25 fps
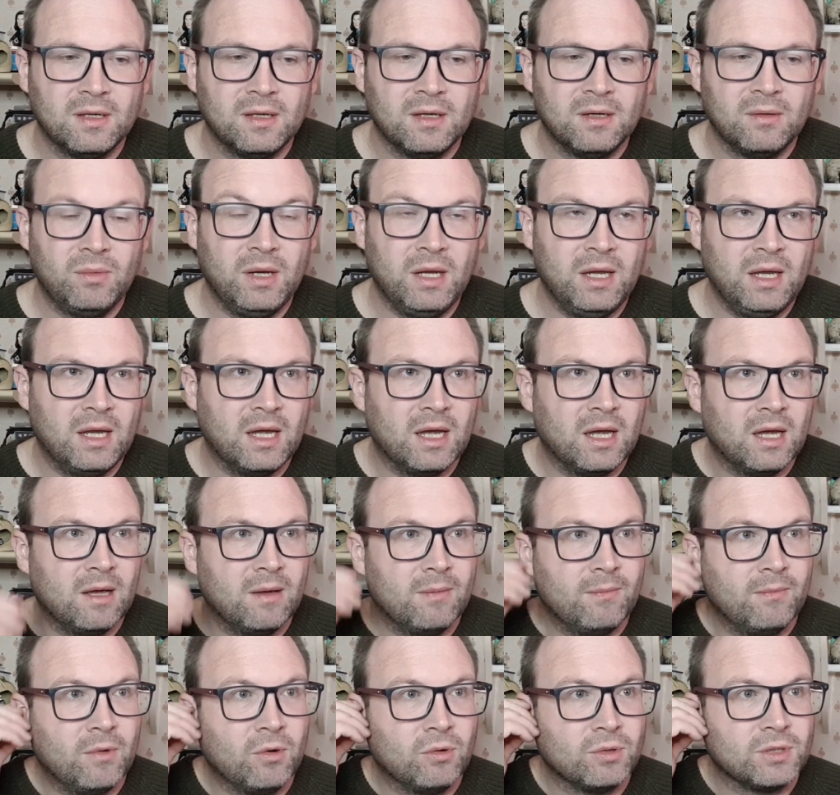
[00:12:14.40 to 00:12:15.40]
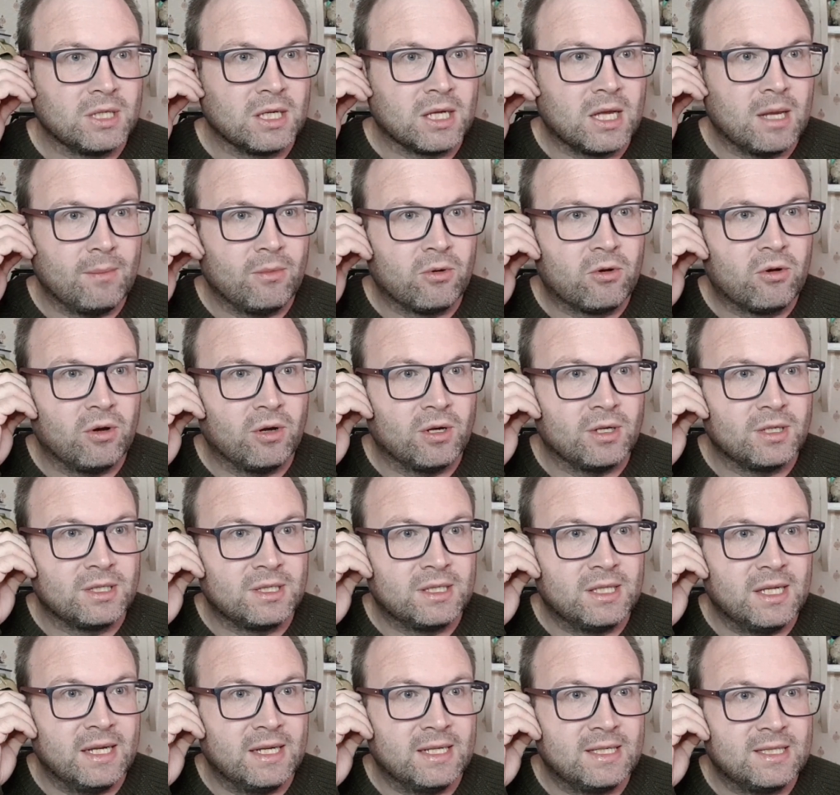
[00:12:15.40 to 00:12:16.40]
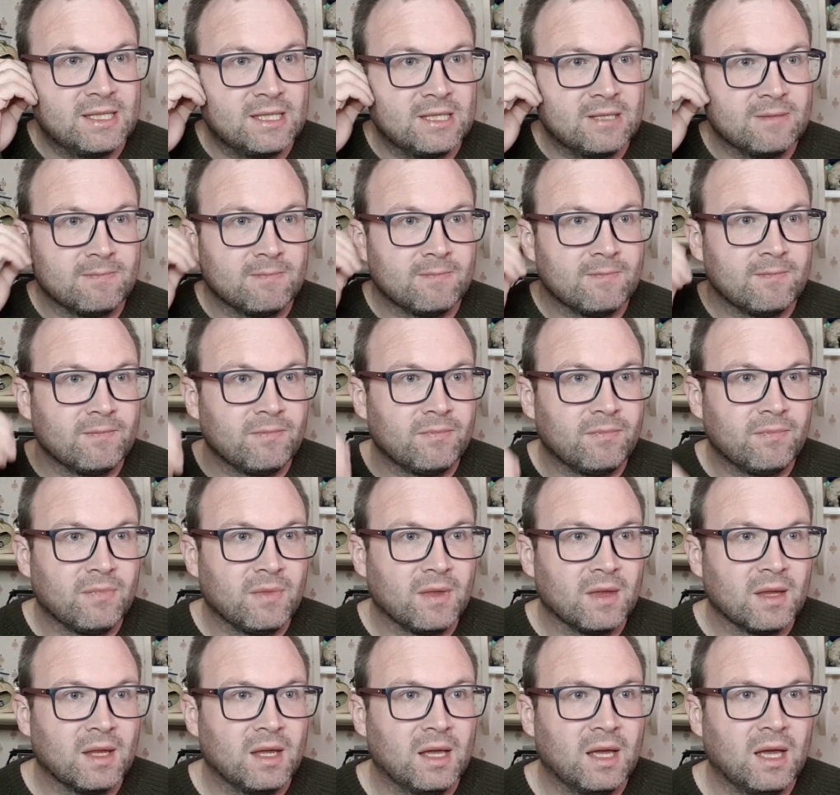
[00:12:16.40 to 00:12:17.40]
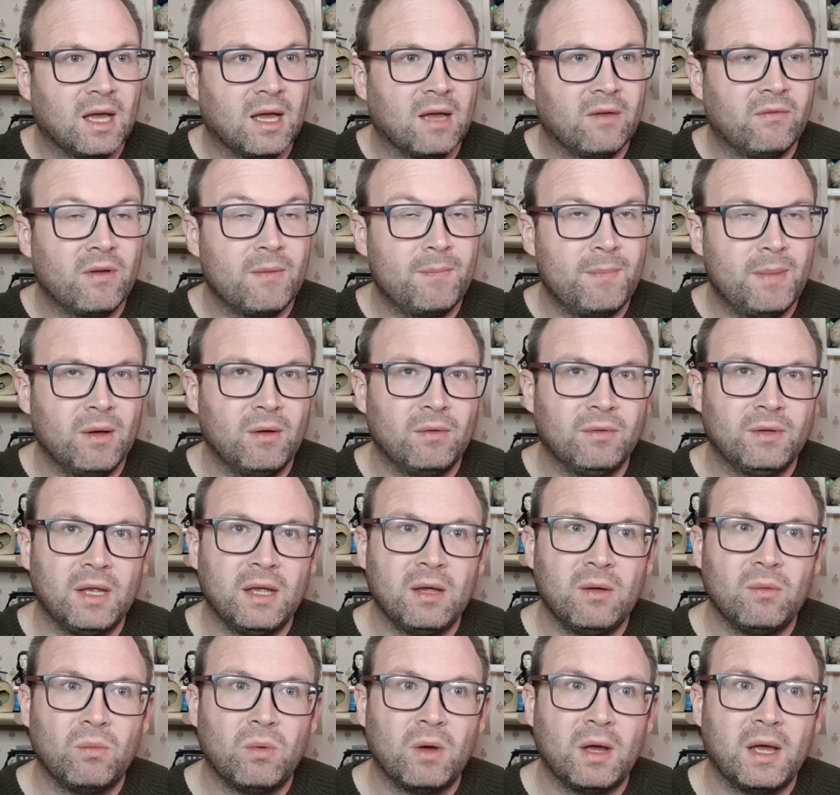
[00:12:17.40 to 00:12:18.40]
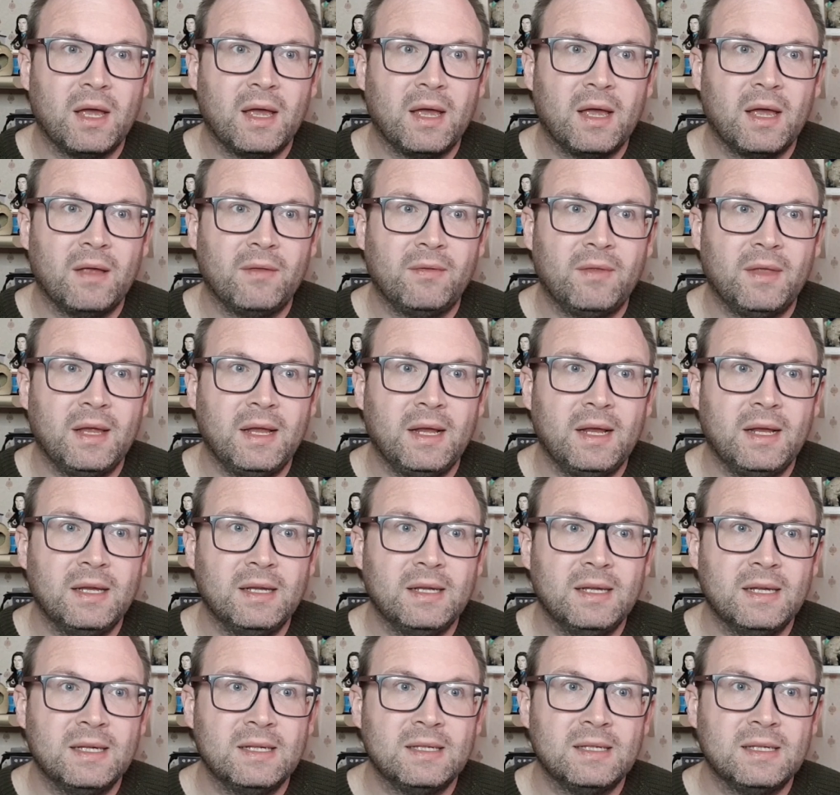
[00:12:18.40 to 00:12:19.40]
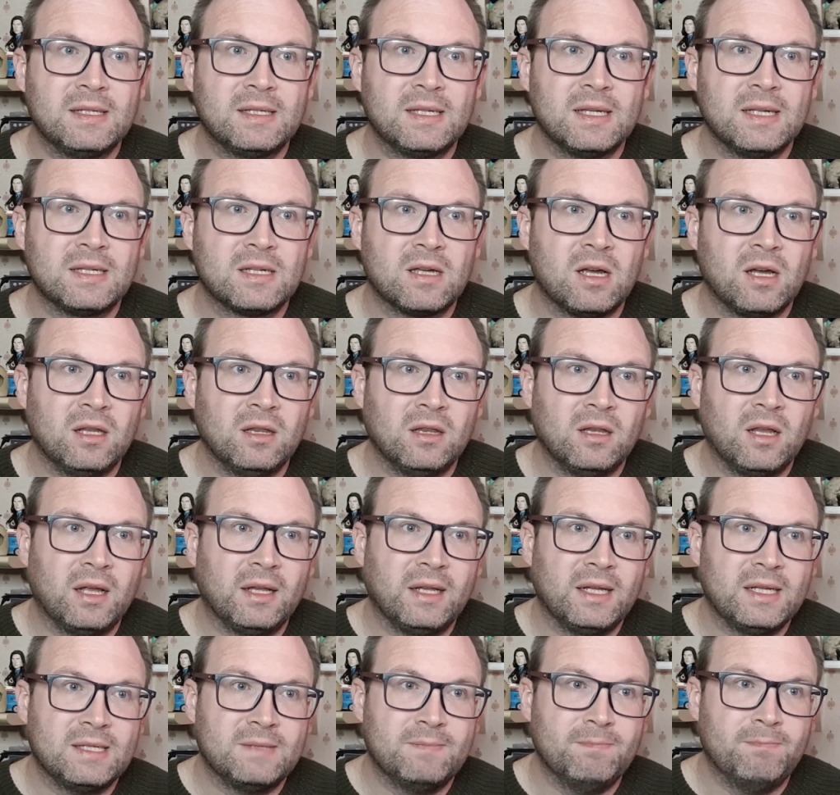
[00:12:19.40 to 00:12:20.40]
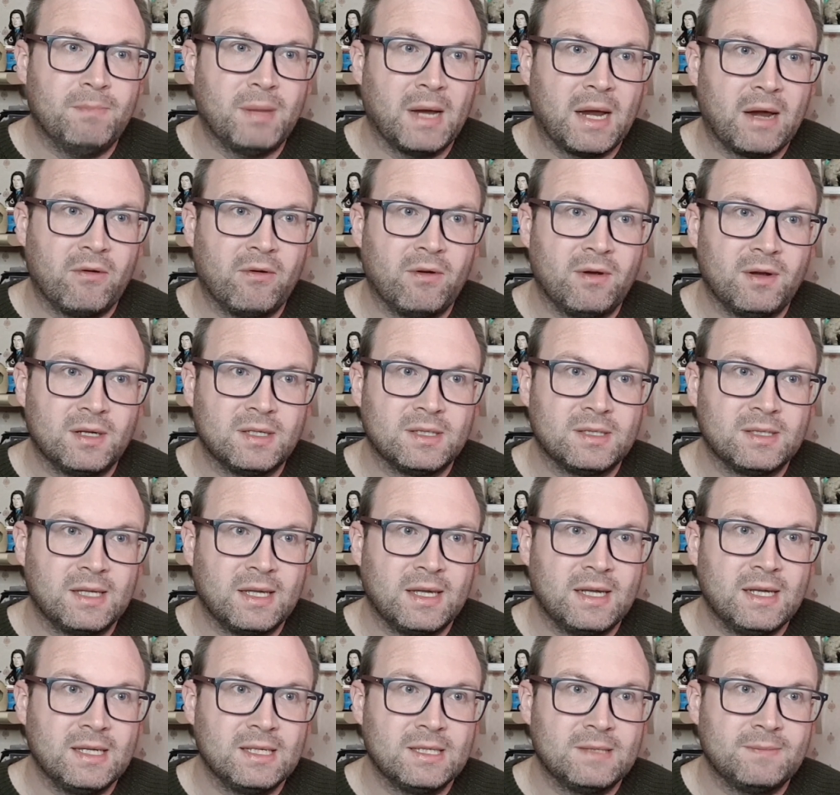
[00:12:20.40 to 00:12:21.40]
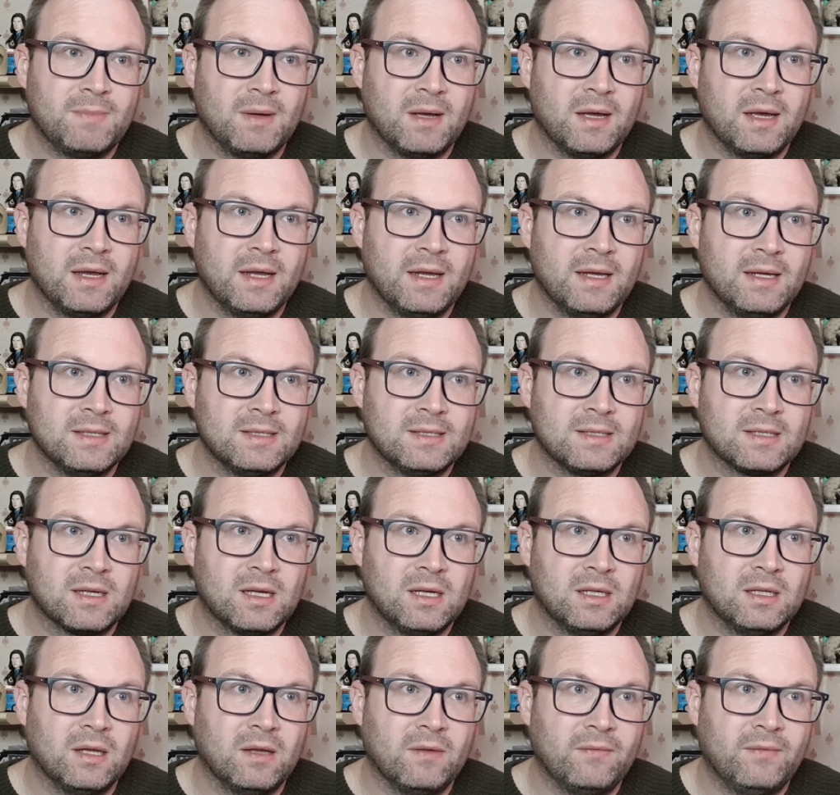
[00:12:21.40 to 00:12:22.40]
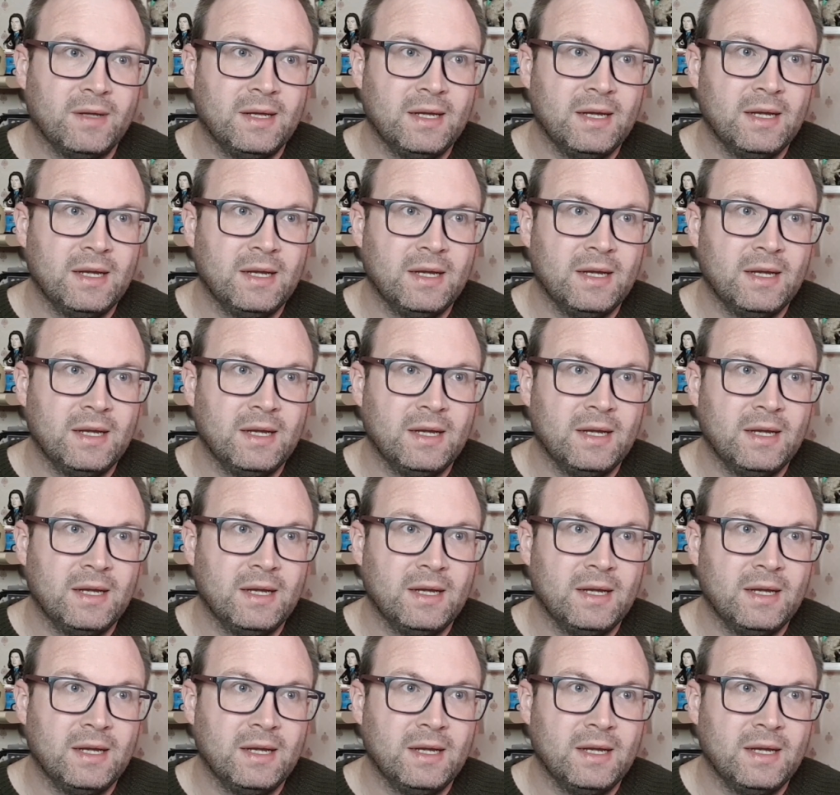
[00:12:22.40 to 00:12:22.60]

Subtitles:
We also come across this other building where it's kind of like this barracks things, but it's kind of